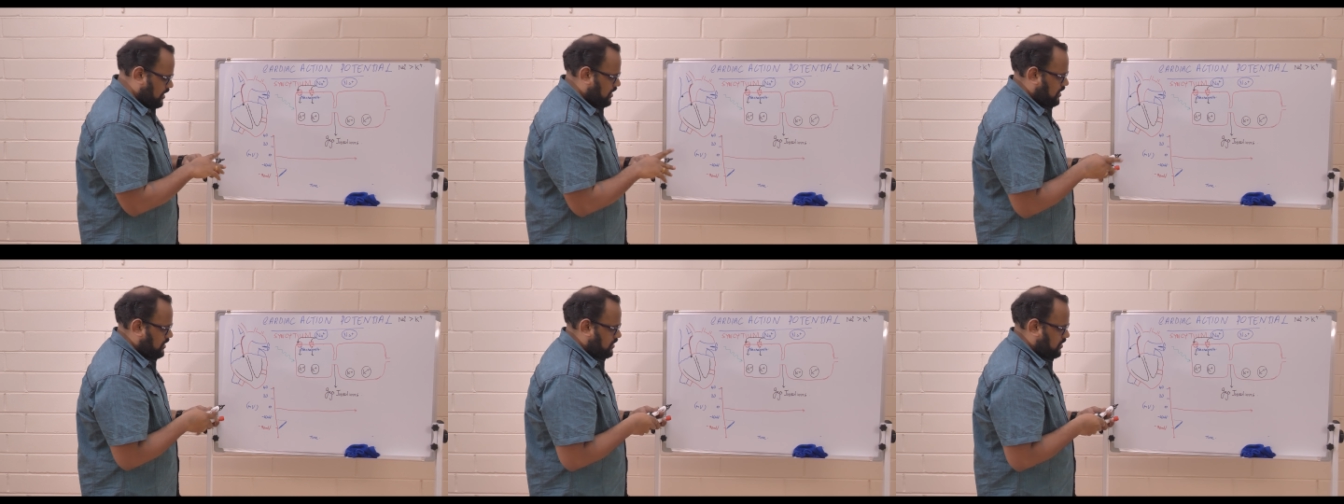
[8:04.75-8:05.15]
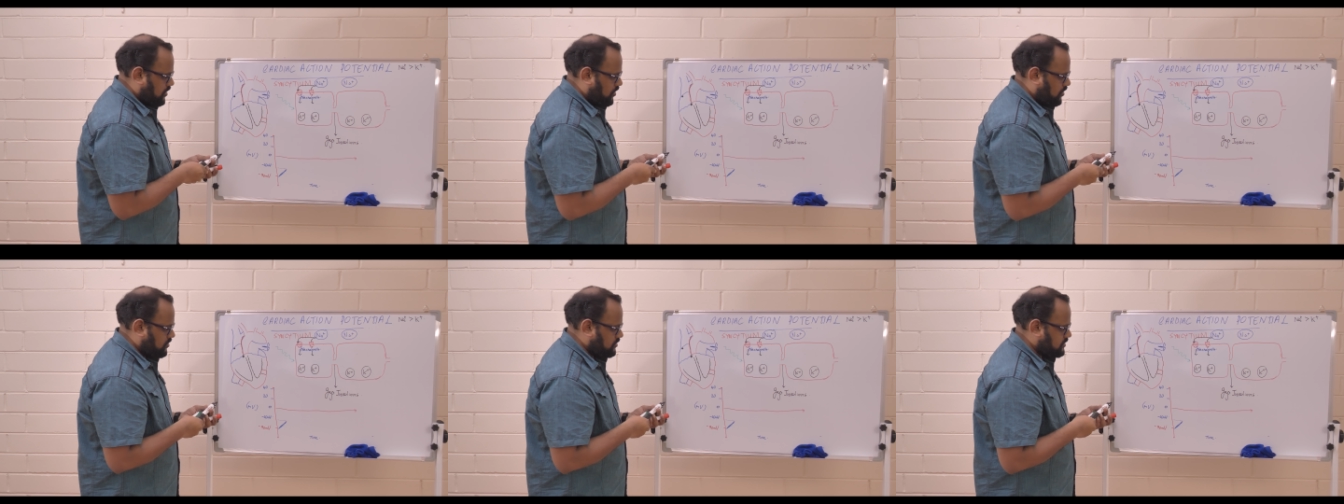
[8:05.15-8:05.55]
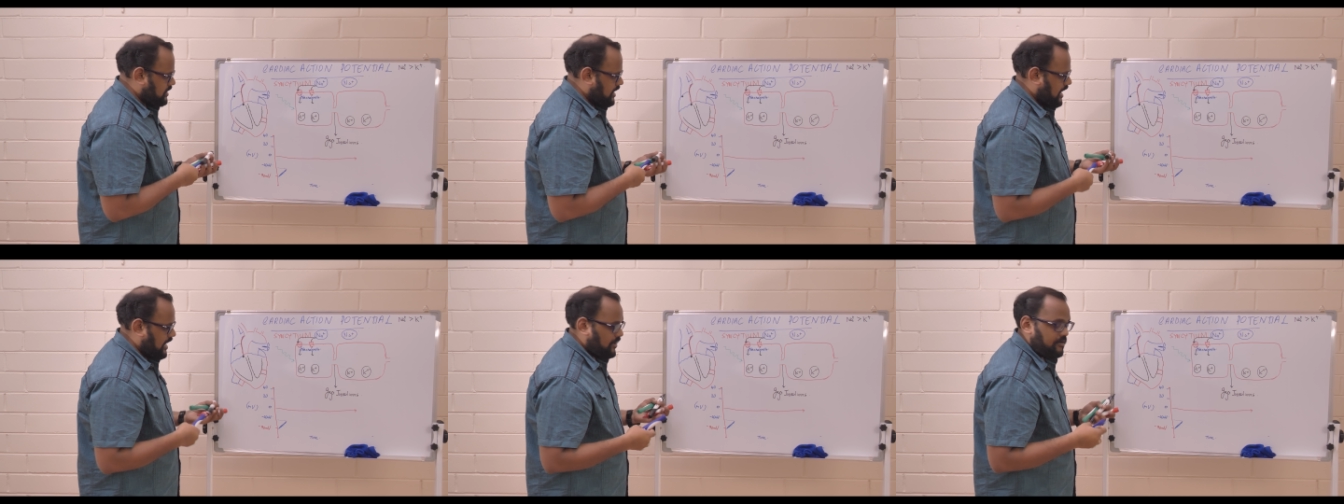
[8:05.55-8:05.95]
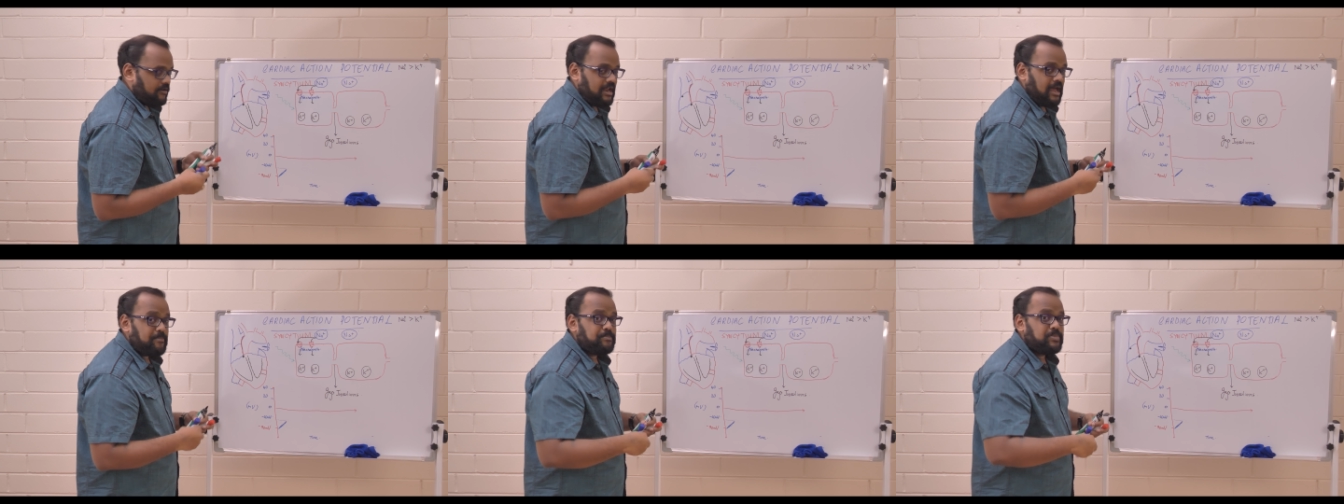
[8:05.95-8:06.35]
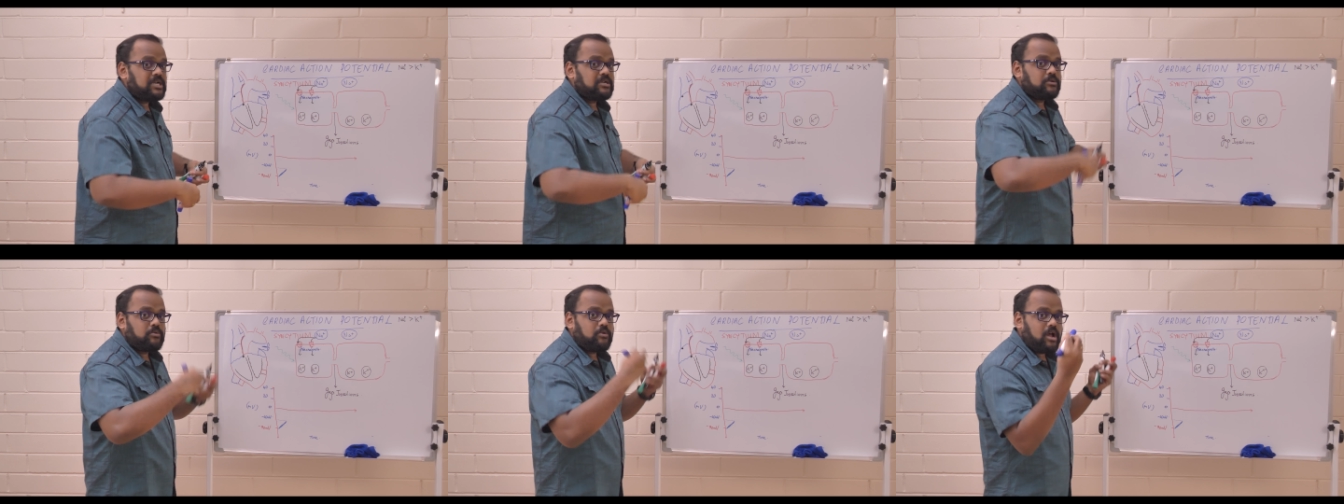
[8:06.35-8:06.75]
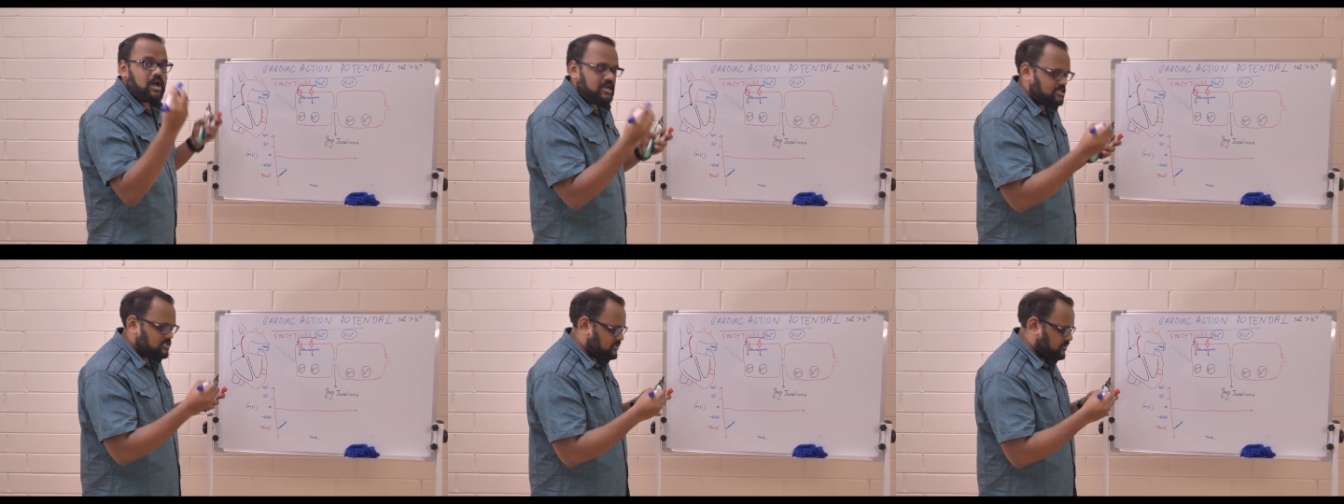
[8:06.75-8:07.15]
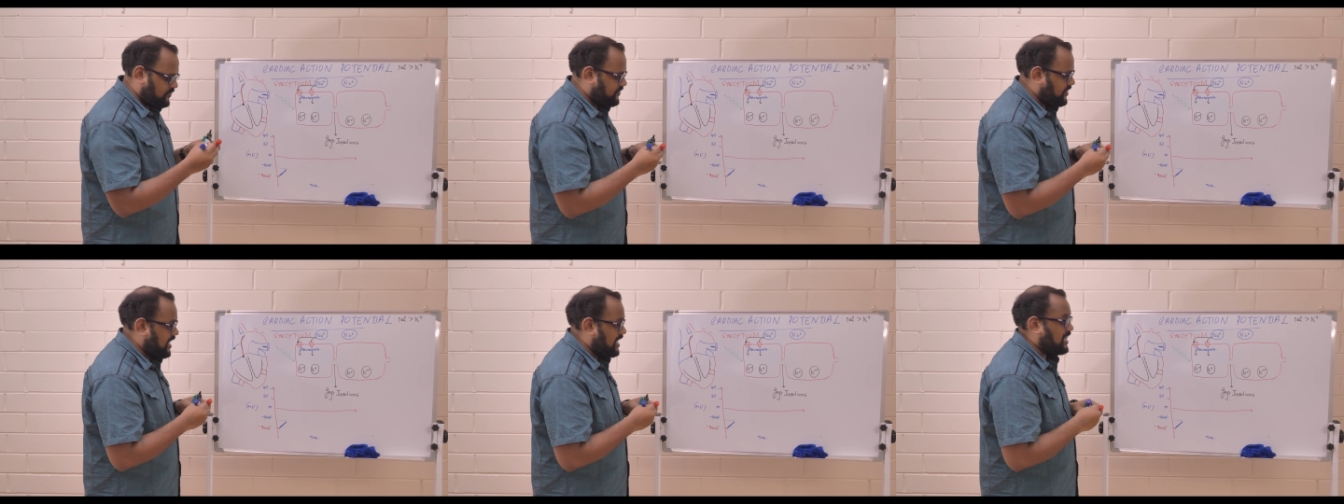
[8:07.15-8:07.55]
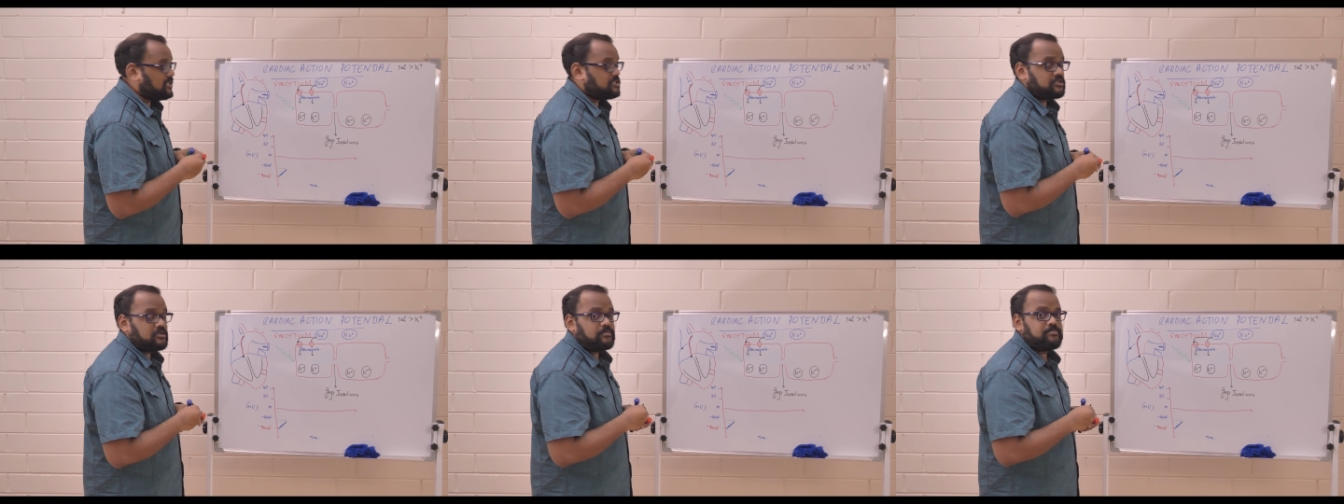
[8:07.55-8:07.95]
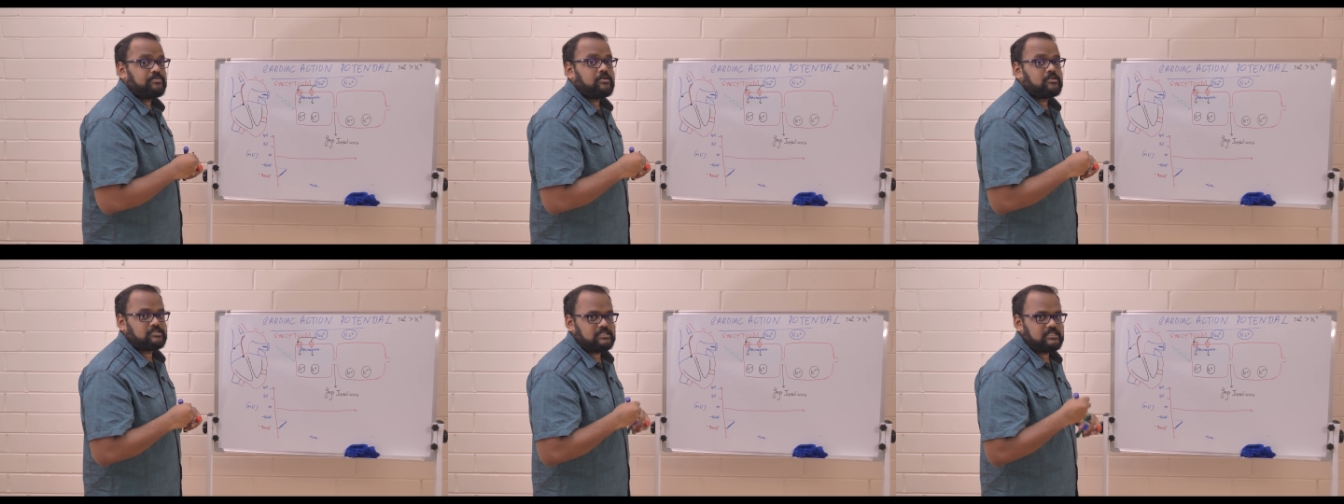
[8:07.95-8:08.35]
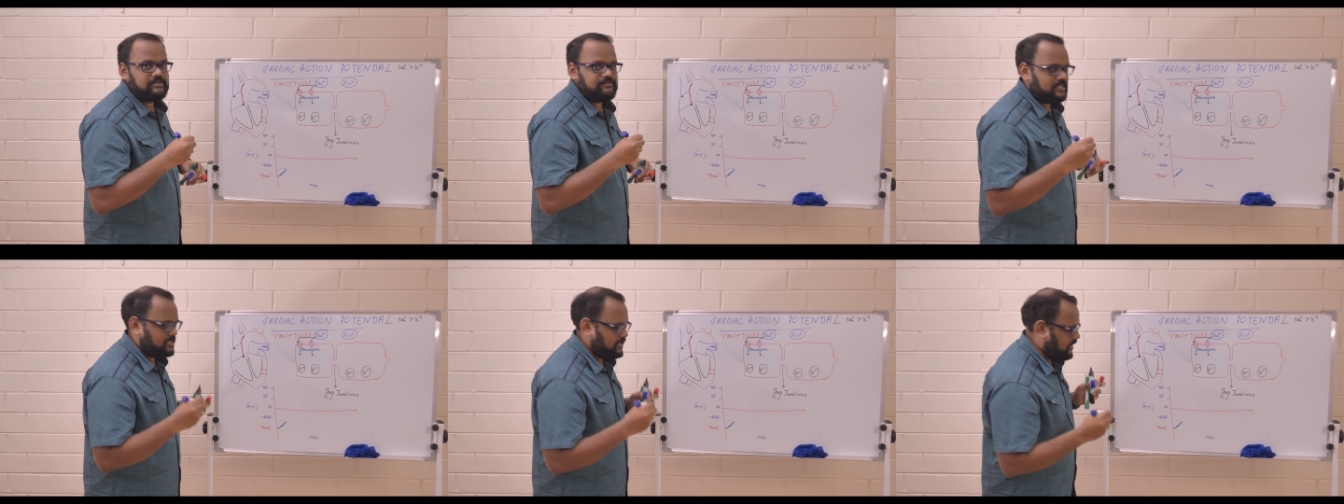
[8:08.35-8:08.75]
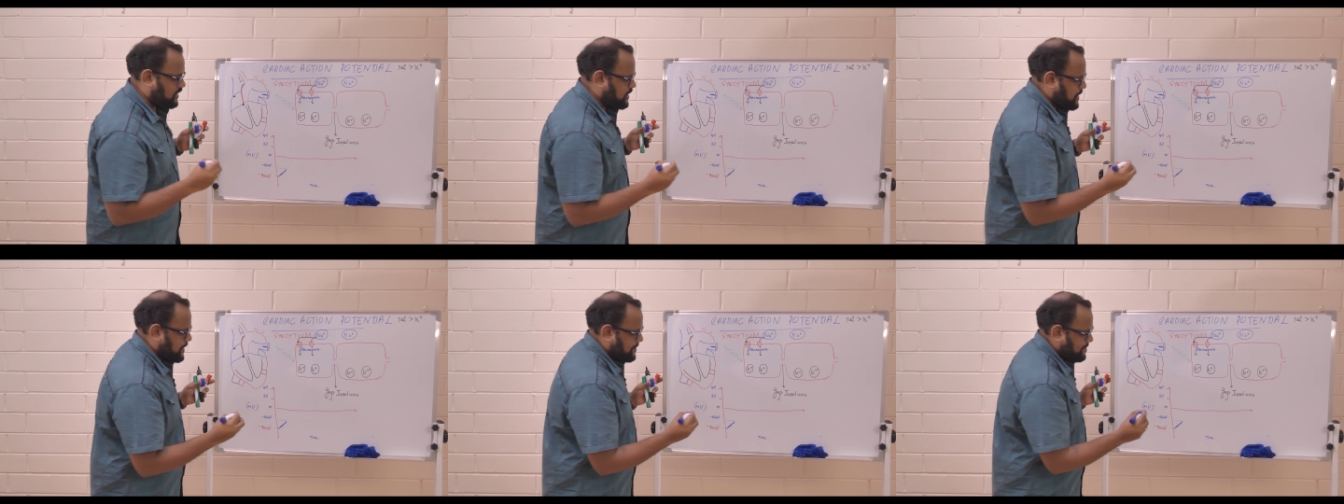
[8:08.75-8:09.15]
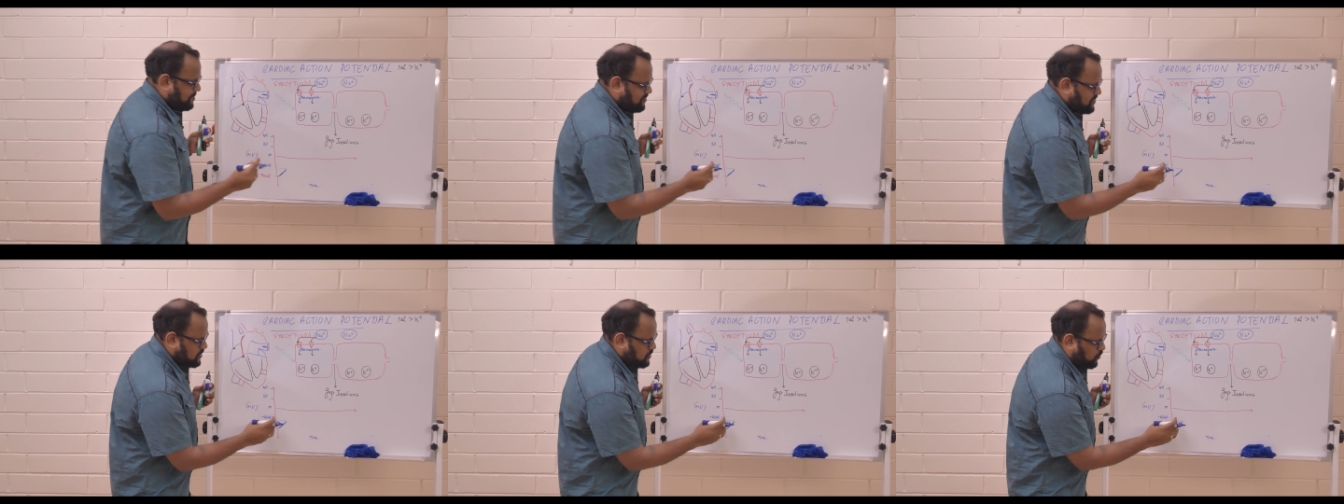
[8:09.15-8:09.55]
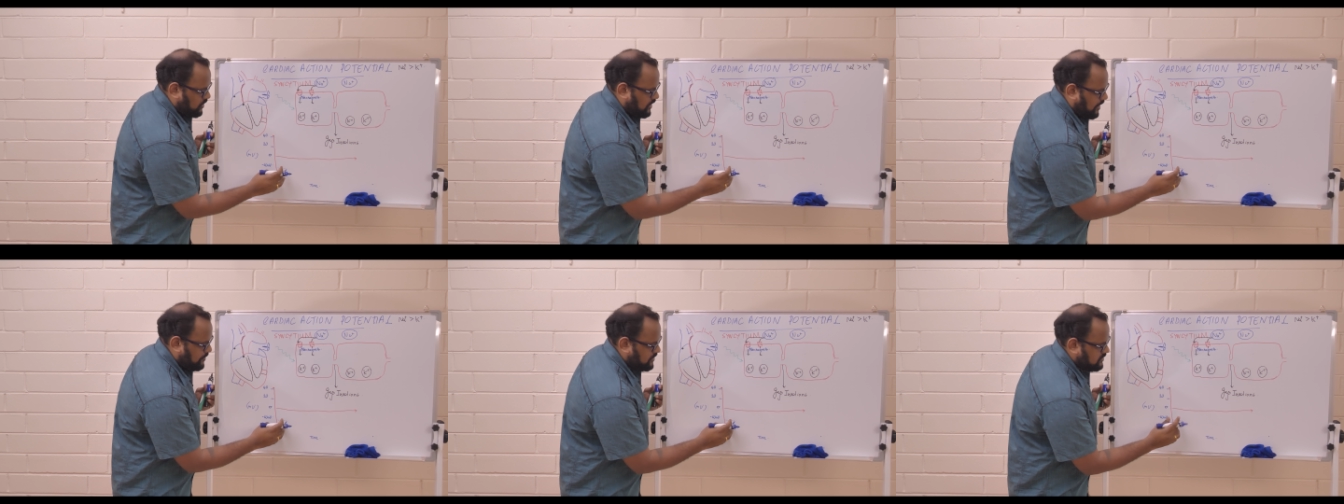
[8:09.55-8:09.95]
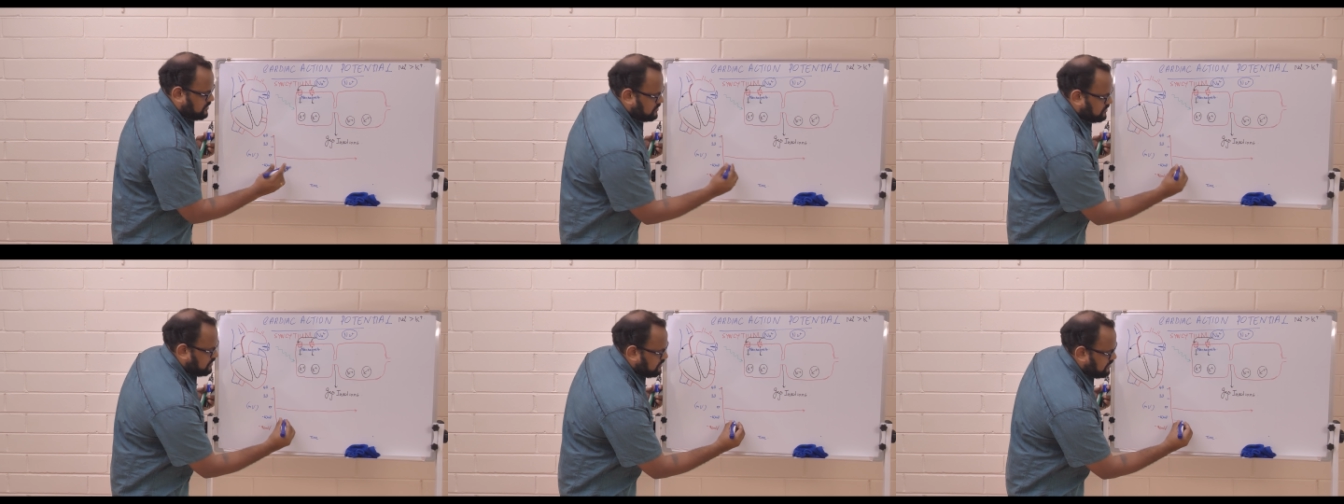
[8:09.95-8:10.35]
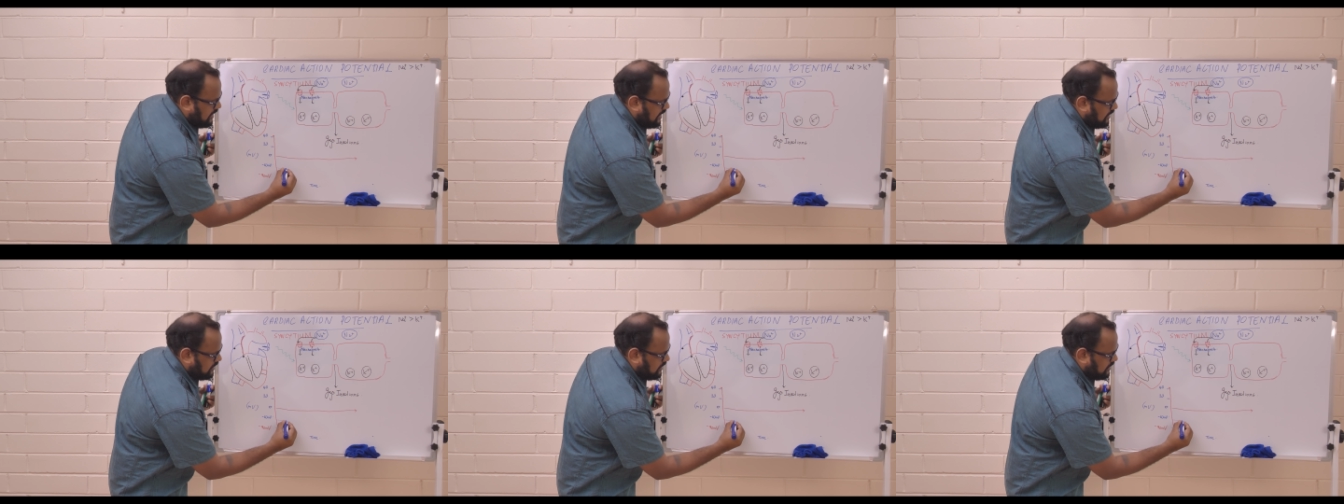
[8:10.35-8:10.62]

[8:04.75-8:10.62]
can cause a rapid rise of electropositivity. So what happens is, this